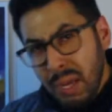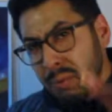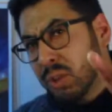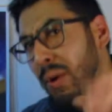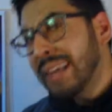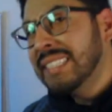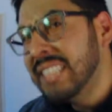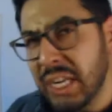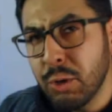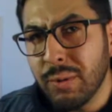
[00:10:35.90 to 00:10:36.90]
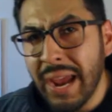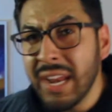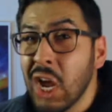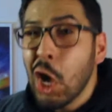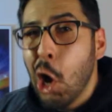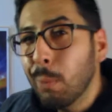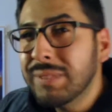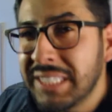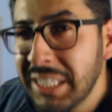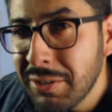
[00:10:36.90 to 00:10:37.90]
It was great to see you again. Hope to
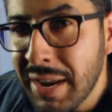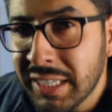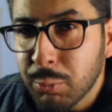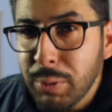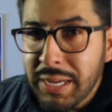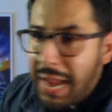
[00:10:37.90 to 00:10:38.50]
see you next week.